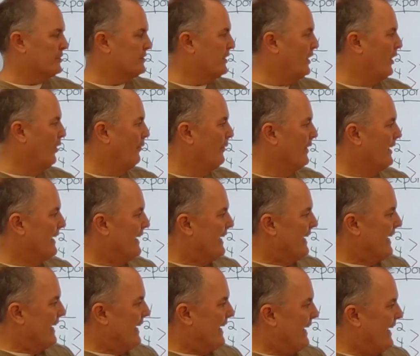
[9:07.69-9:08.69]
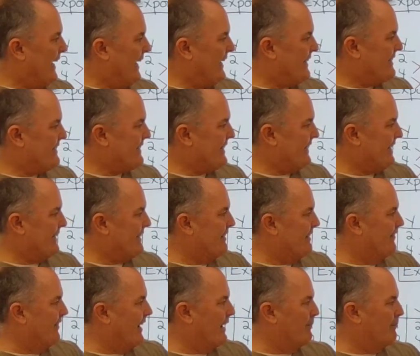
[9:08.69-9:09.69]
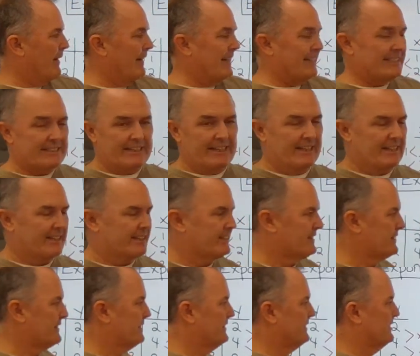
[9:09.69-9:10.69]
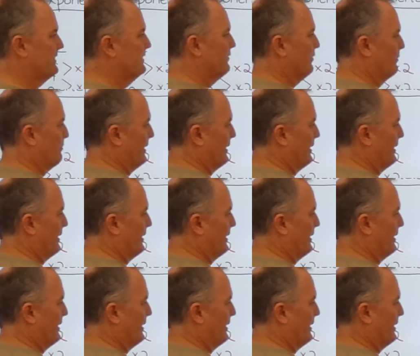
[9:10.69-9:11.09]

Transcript: So 18 divided by 6 would